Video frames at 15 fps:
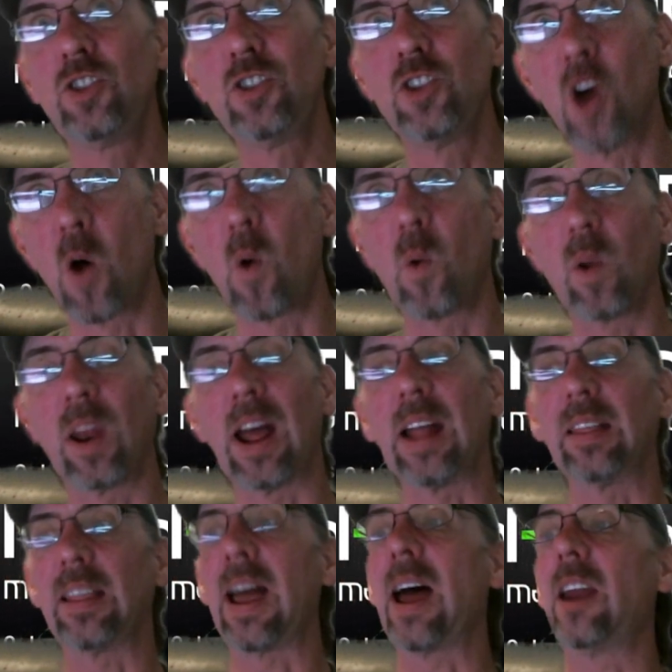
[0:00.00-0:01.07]
don't
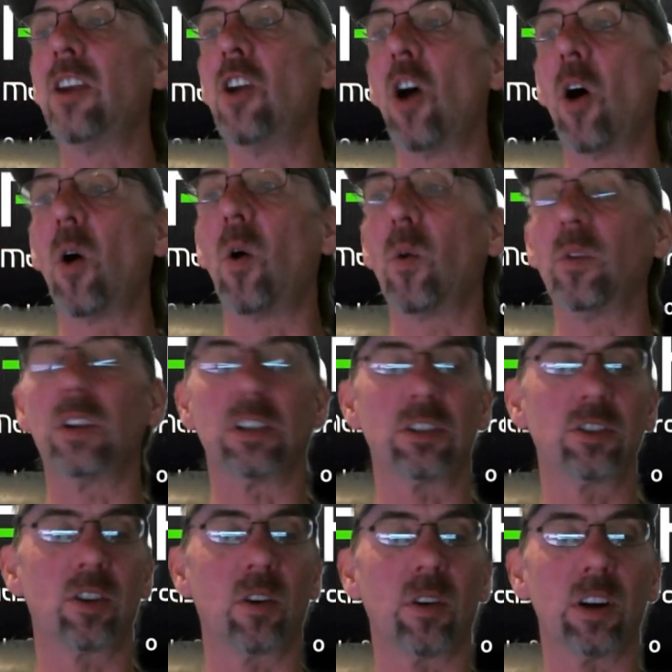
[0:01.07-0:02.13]
let that no
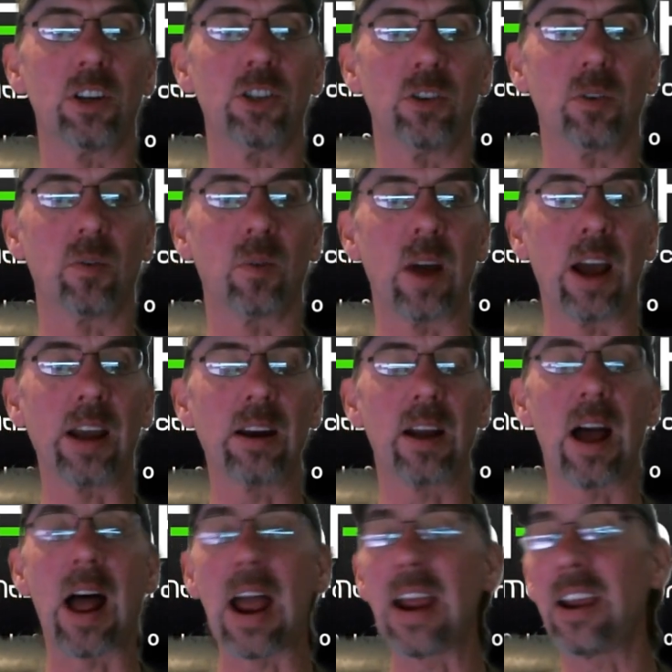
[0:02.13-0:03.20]
discourage you right
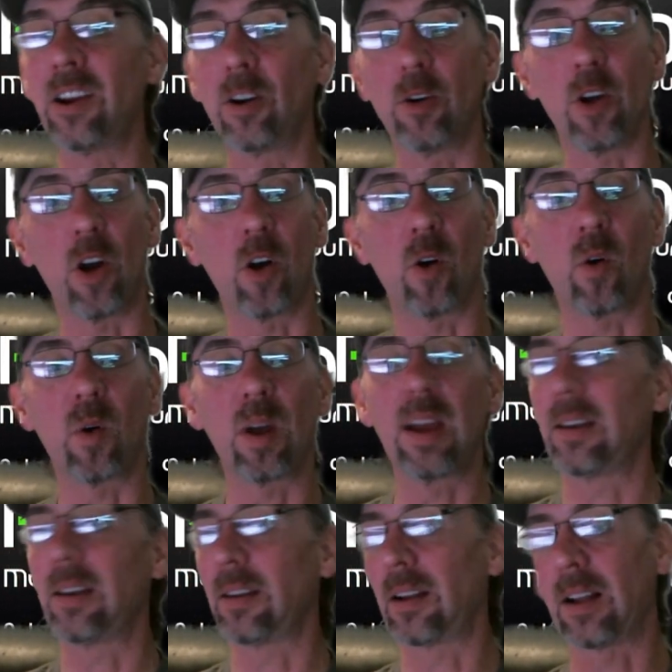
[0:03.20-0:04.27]
i hear no
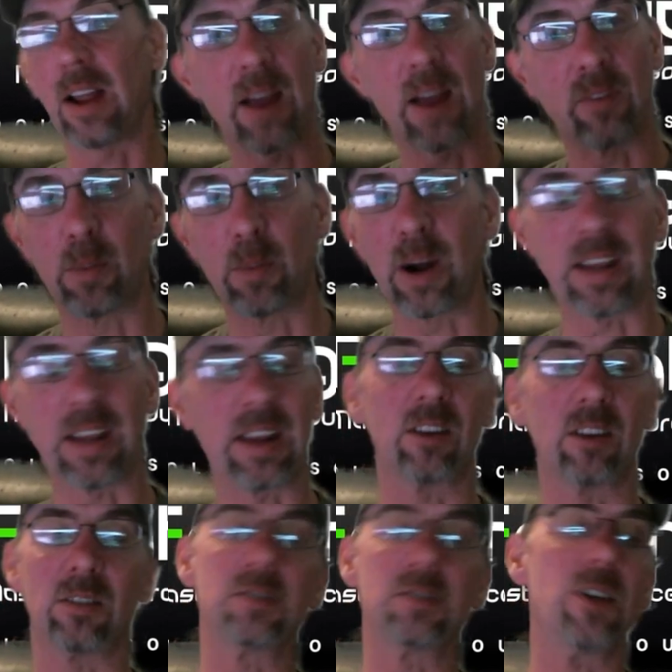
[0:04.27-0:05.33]
everybody
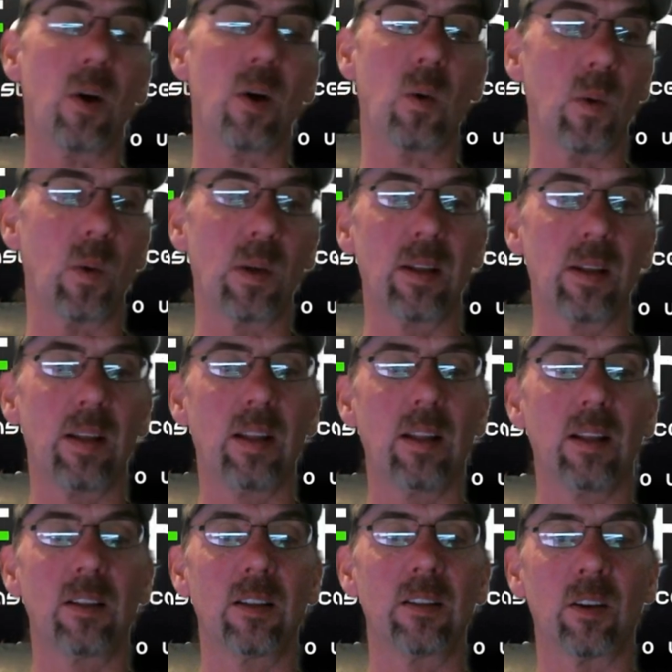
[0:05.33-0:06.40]
hears no
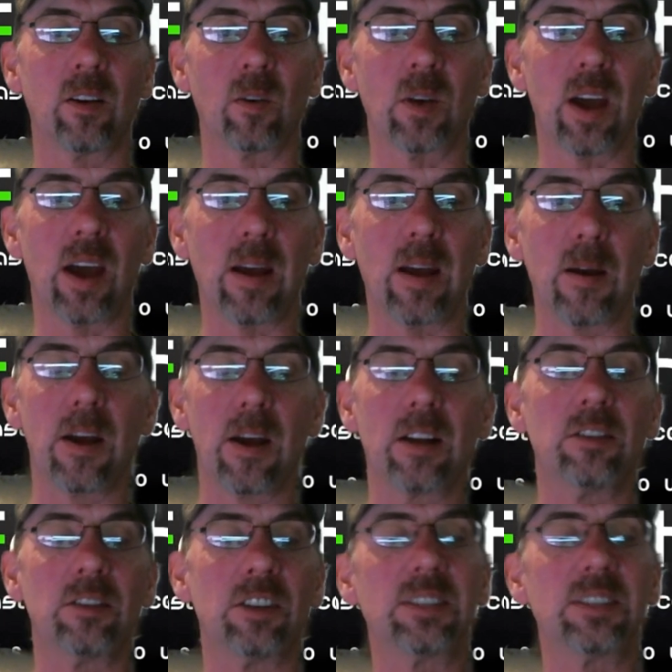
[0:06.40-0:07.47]
okay
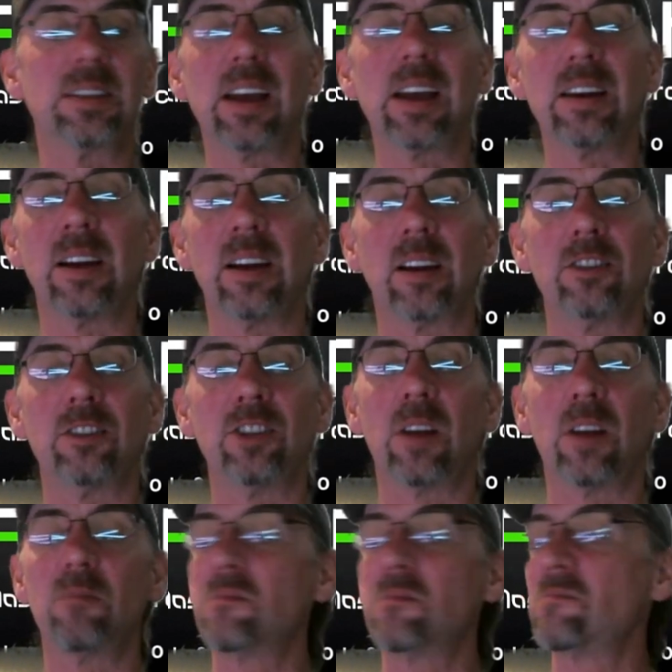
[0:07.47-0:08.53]
just stay
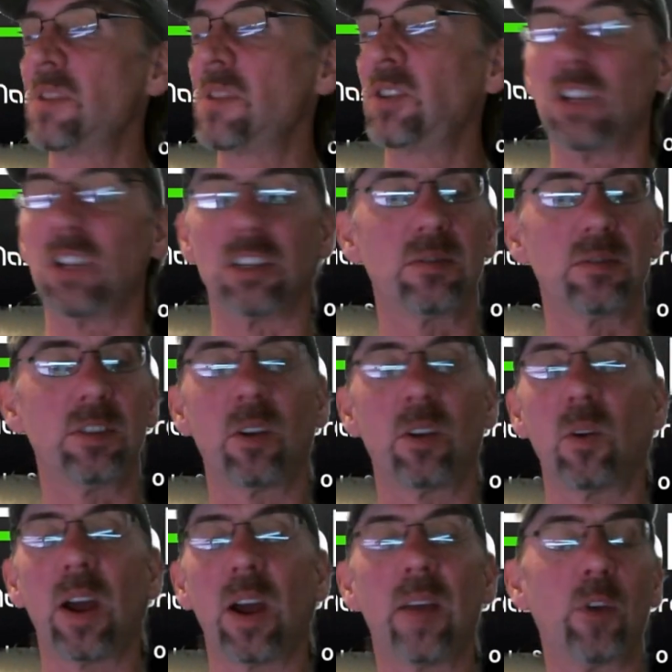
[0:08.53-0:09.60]
diligent just you
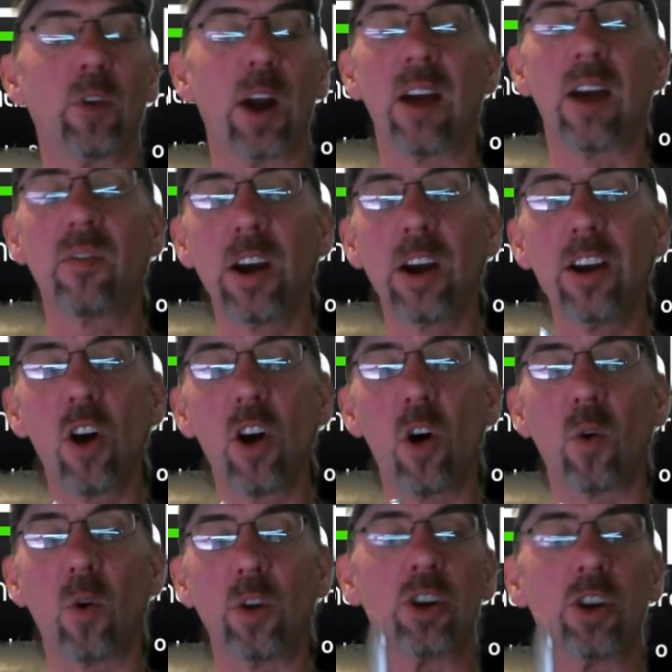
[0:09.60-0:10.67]
for every
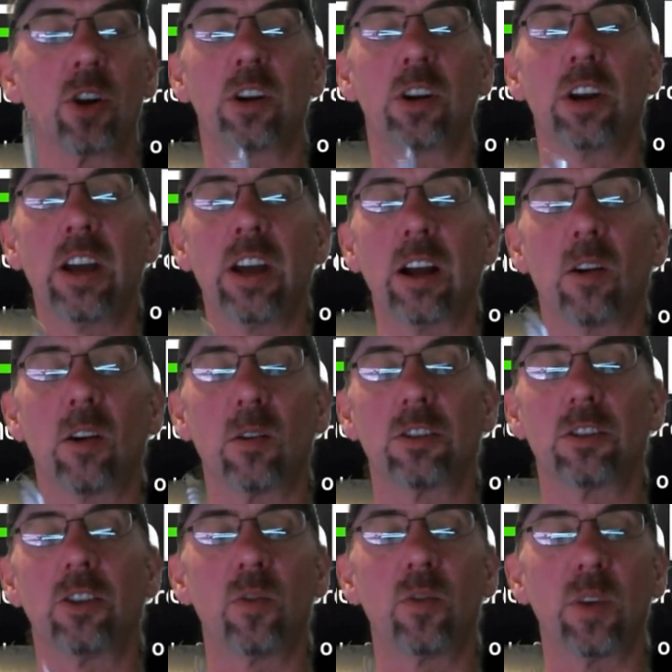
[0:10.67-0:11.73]
no, you're going to get
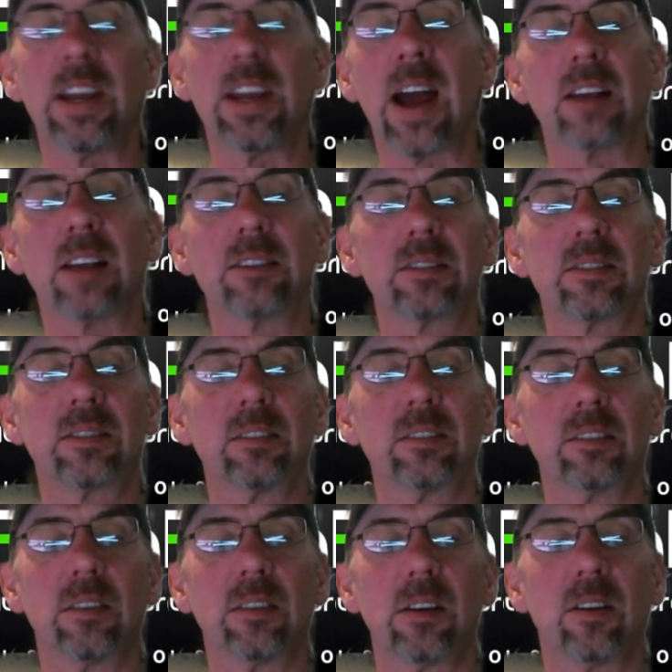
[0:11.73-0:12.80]
closer to a yes,
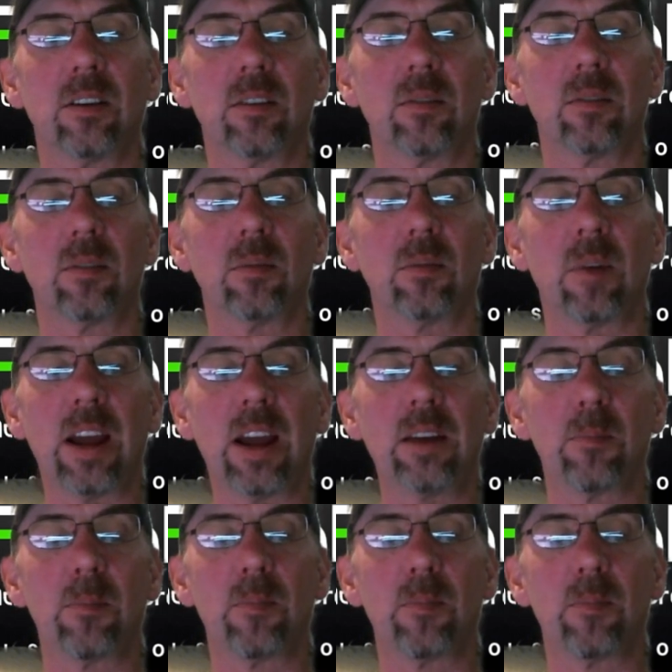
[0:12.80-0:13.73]
right?